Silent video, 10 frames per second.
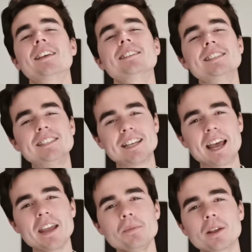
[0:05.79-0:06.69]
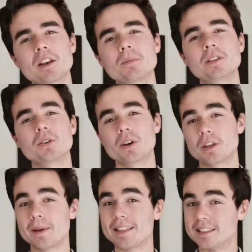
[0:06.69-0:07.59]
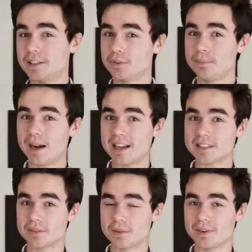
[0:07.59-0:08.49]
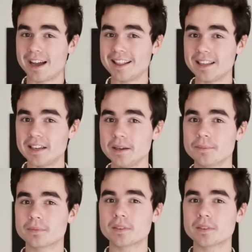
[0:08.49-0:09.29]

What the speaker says: Today we're going to be talking about the different parts of the violin.